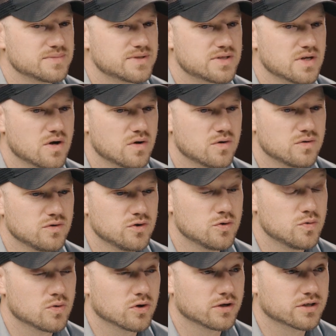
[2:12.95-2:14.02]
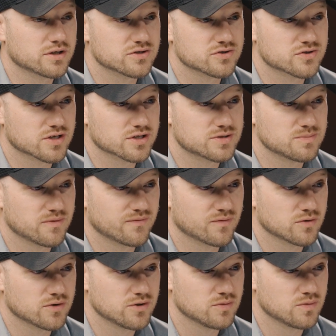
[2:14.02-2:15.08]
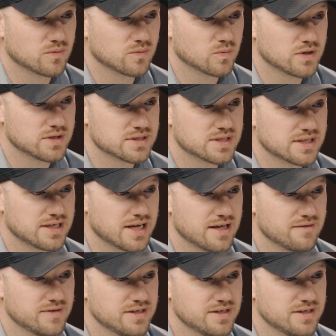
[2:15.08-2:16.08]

So you were in construction before you went into the Navy?